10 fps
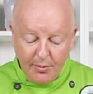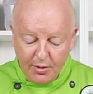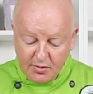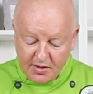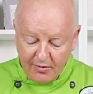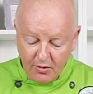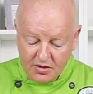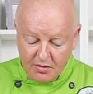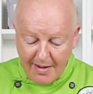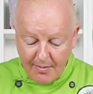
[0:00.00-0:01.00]
But also, of
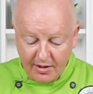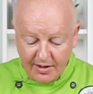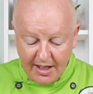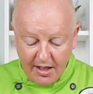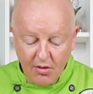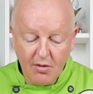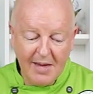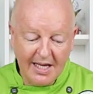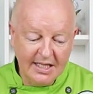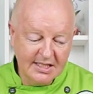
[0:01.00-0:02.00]
course, remember that you can
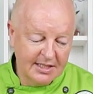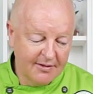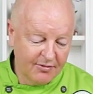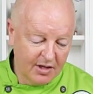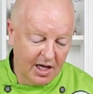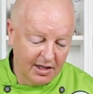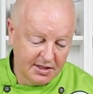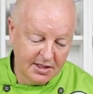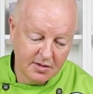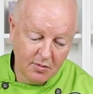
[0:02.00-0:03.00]
make these in different
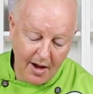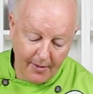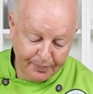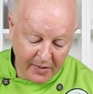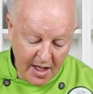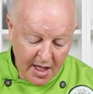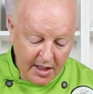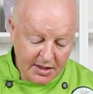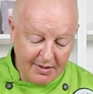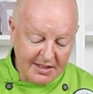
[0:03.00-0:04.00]
colors as well.
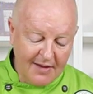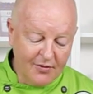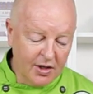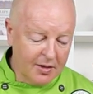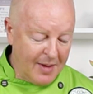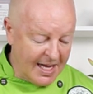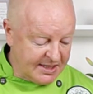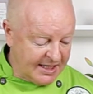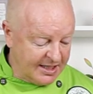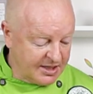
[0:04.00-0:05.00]
So yes, I've got the
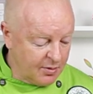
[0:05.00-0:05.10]
paste here.